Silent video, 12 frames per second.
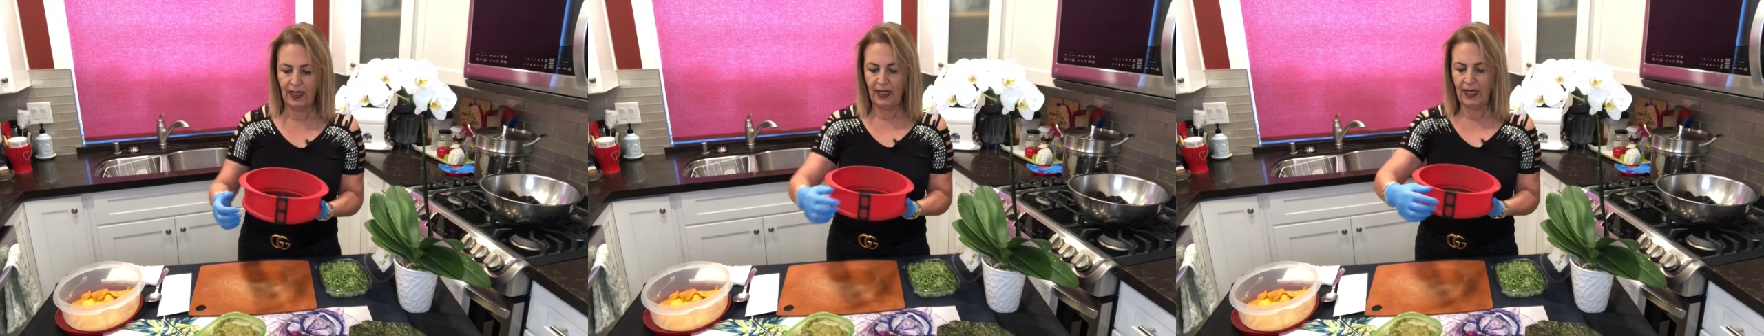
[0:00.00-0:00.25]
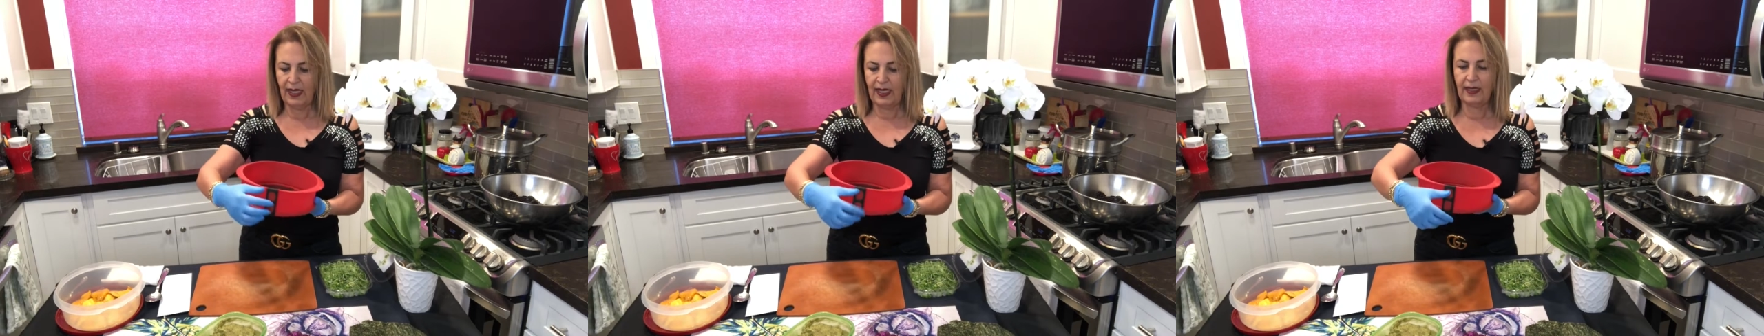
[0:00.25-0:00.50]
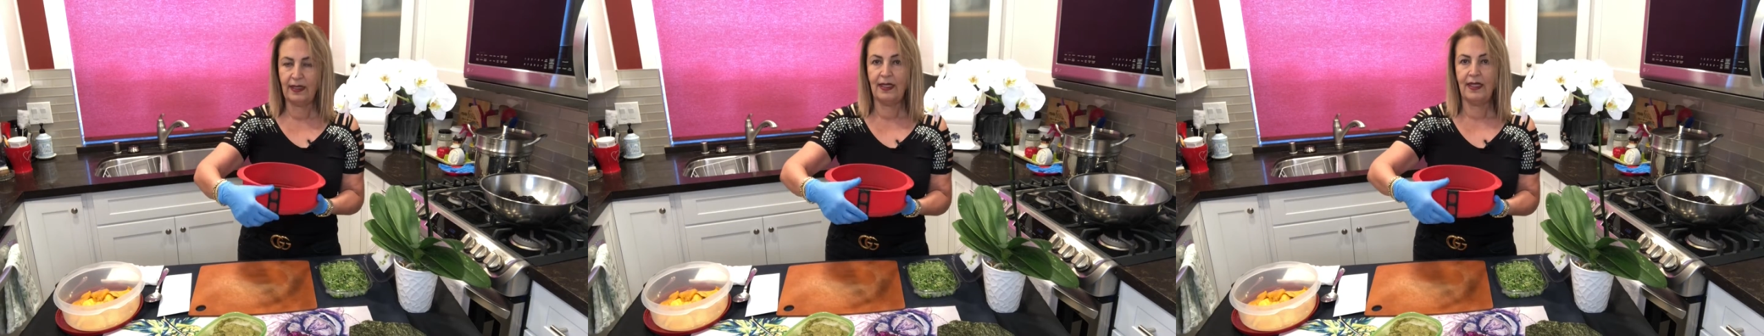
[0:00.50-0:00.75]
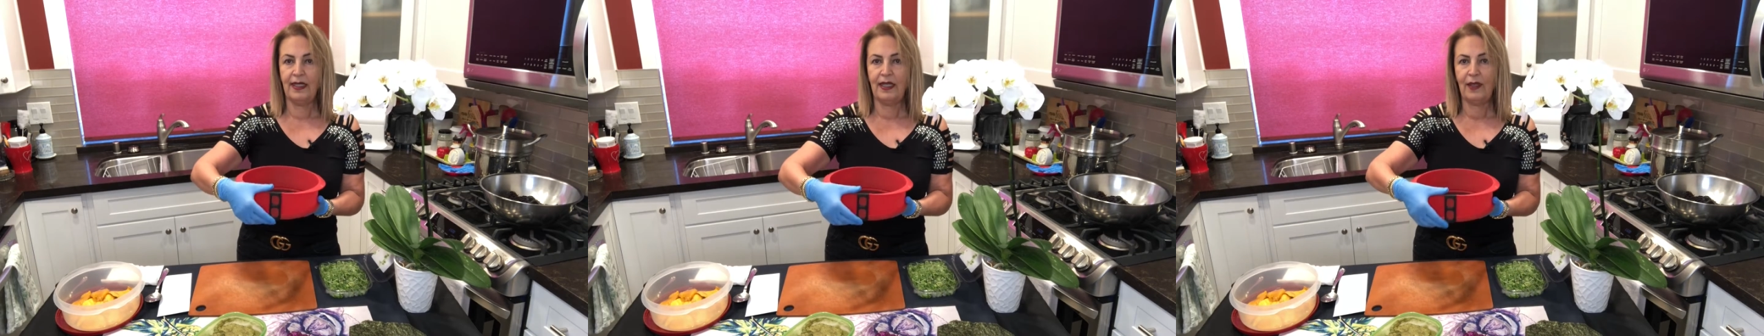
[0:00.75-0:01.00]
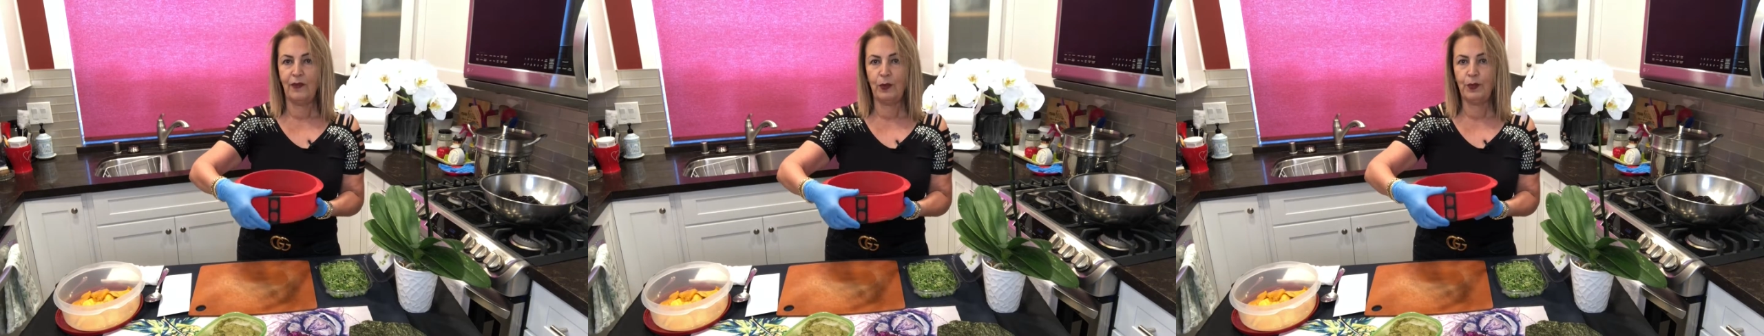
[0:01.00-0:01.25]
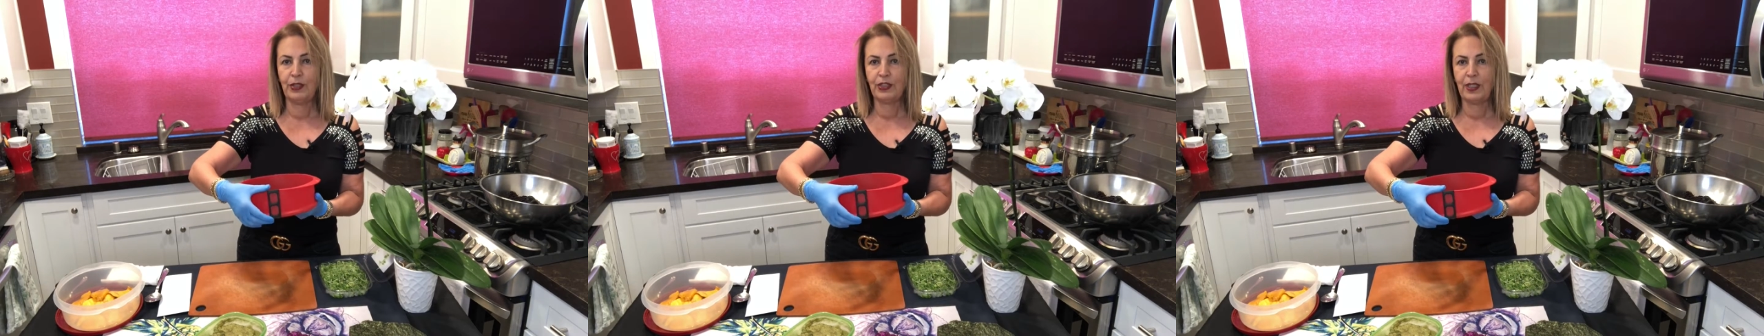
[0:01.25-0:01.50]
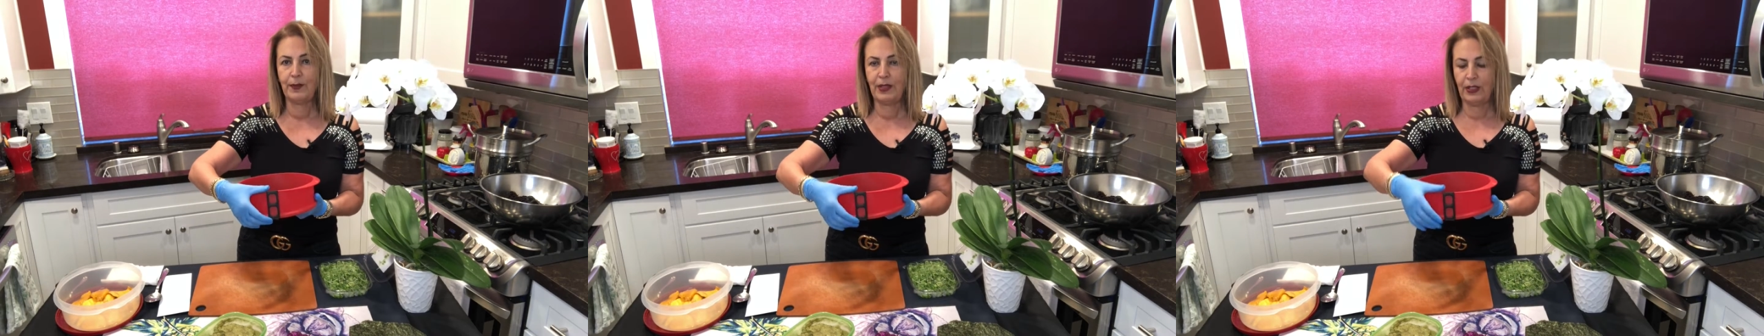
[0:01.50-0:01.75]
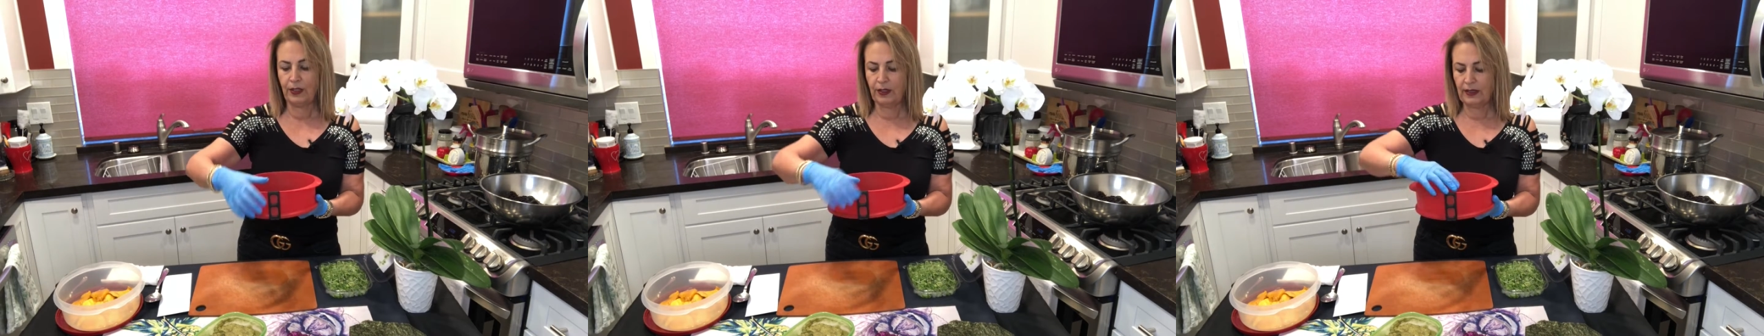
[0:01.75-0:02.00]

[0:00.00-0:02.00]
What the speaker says: and if you push up here,